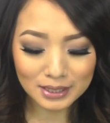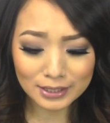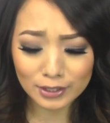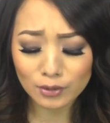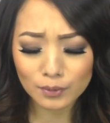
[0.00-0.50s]

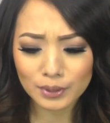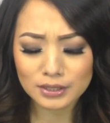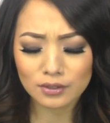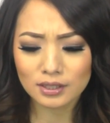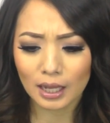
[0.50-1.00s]
they didn't even want to
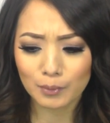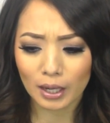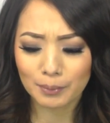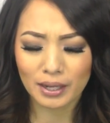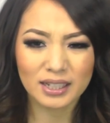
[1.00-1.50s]
go to Lime
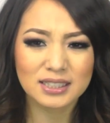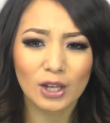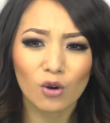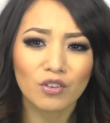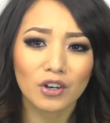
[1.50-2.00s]
Crime. I guess they
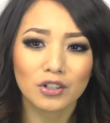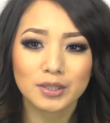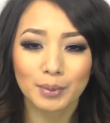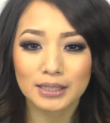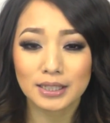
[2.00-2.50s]
overheard
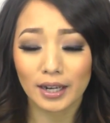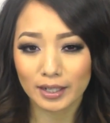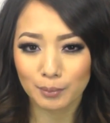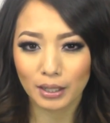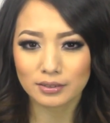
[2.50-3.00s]
somebody
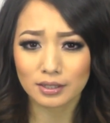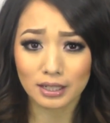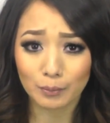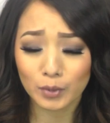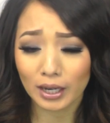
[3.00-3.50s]
talking about the
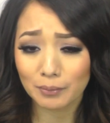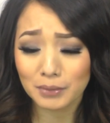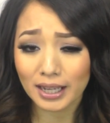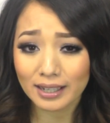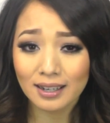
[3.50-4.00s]
Lime Crime
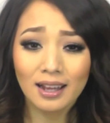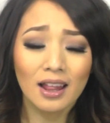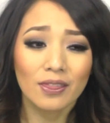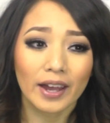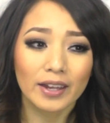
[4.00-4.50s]
line,
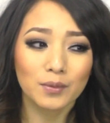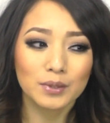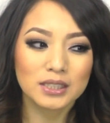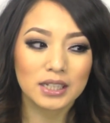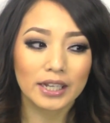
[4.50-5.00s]
that it
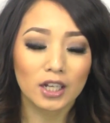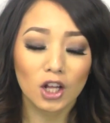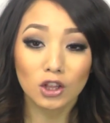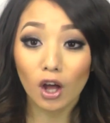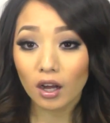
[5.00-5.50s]
was like
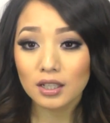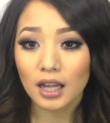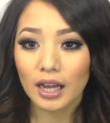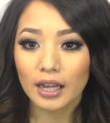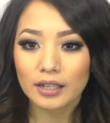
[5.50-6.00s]
a long
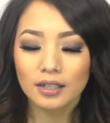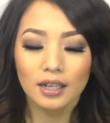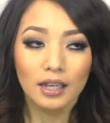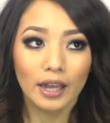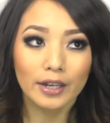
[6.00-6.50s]
line,
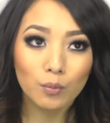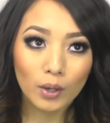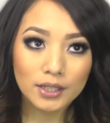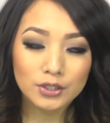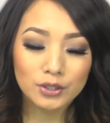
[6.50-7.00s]
and it
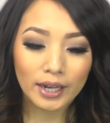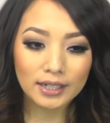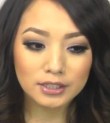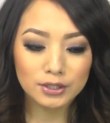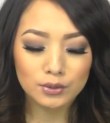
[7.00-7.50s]
was. You
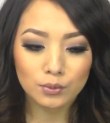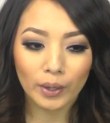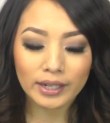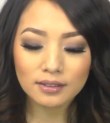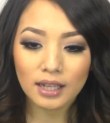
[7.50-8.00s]
had to
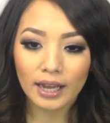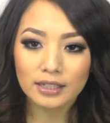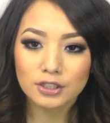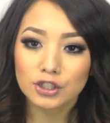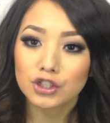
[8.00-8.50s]
wait in
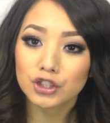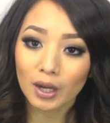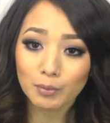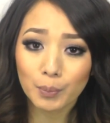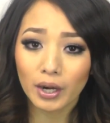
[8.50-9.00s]
line to
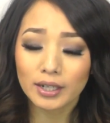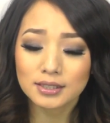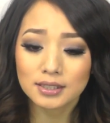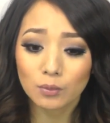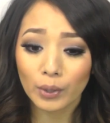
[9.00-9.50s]
shop the
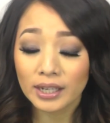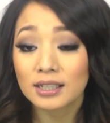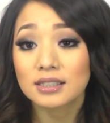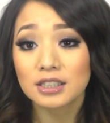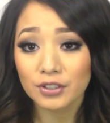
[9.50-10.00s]
products and wait in
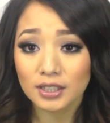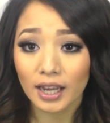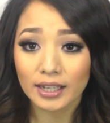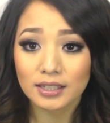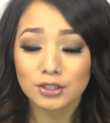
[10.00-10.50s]
a different
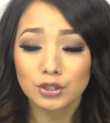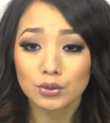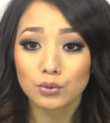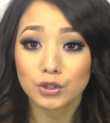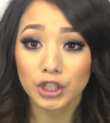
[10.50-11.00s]
line
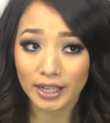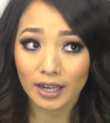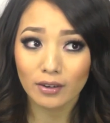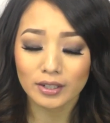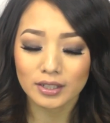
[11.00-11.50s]
to check
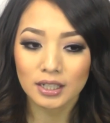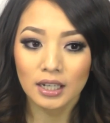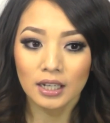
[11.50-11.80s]
out, and